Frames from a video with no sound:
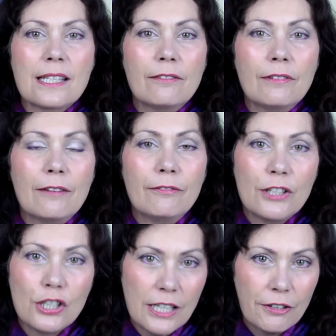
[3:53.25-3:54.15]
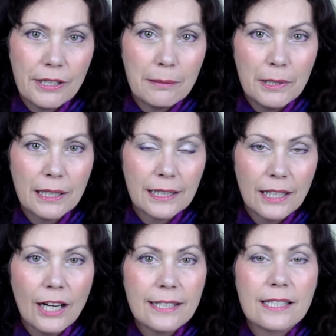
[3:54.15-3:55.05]
a vegetarian meal at
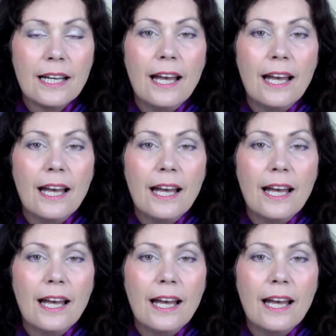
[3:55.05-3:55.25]
night,